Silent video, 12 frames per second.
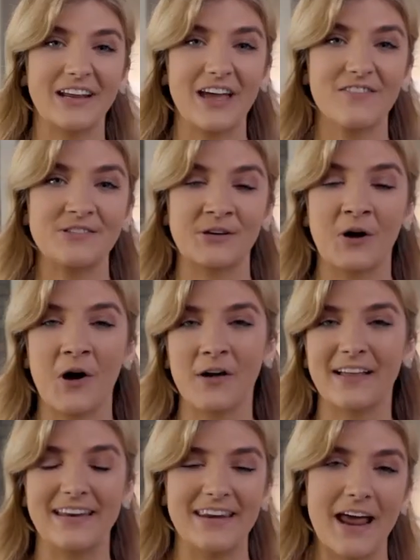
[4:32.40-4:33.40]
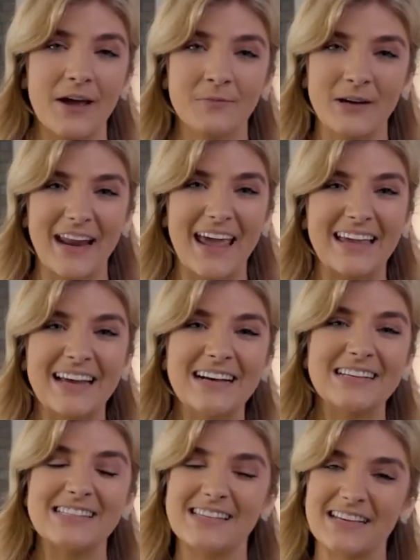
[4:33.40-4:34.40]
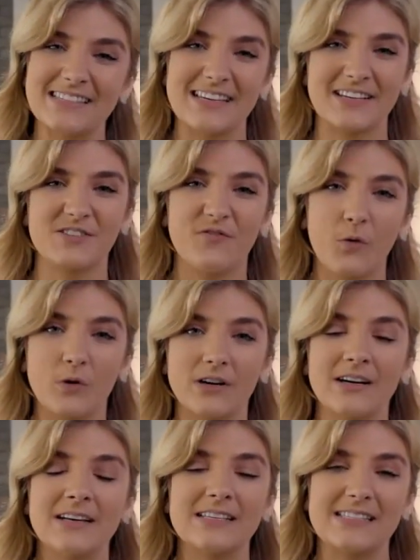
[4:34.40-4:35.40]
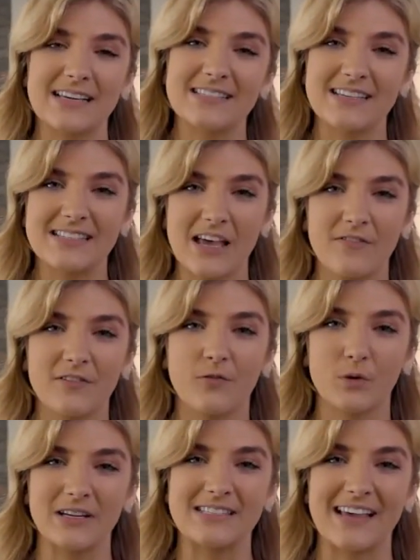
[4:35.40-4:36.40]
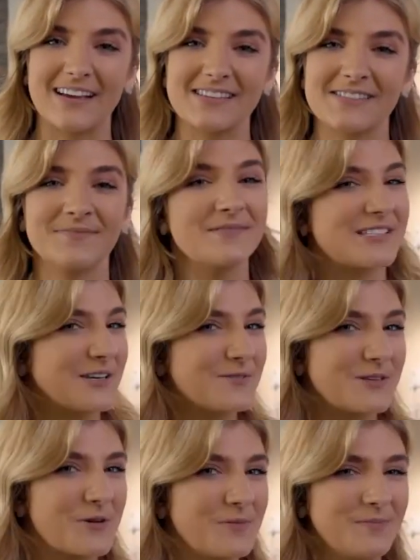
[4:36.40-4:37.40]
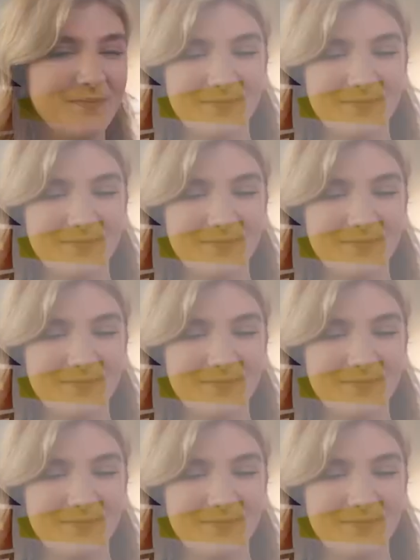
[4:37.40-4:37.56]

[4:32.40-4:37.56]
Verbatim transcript: to give us a call at 918-664-6746. See you soon.